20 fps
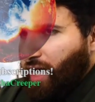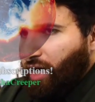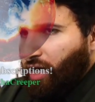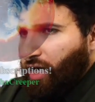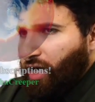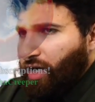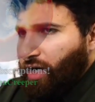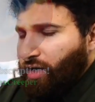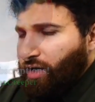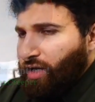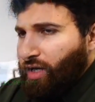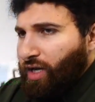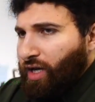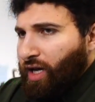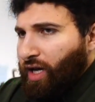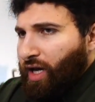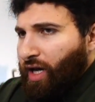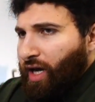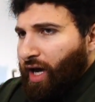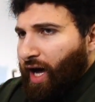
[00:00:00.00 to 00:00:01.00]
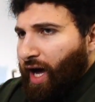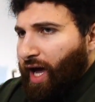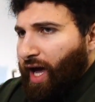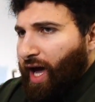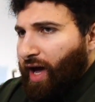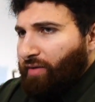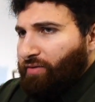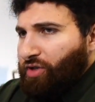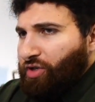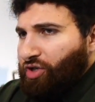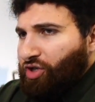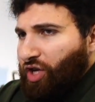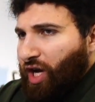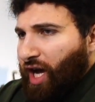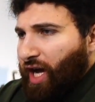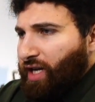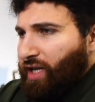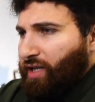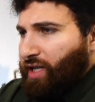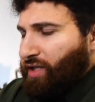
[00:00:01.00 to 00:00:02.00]
I have
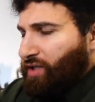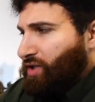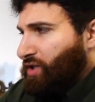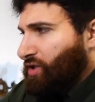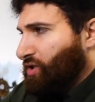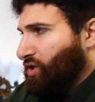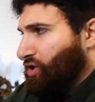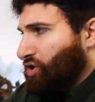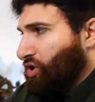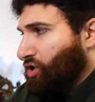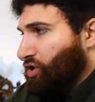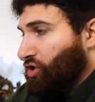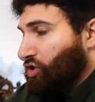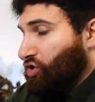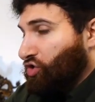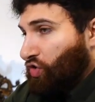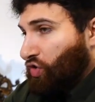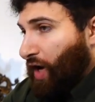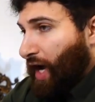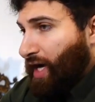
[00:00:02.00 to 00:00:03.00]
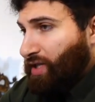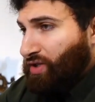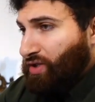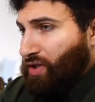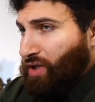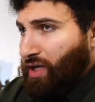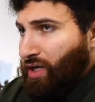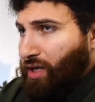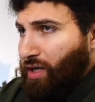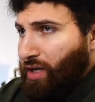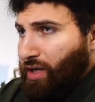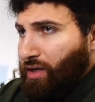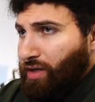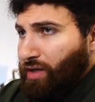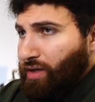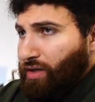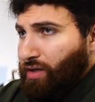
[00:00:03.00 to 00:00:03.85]
decided that since it's just a drastic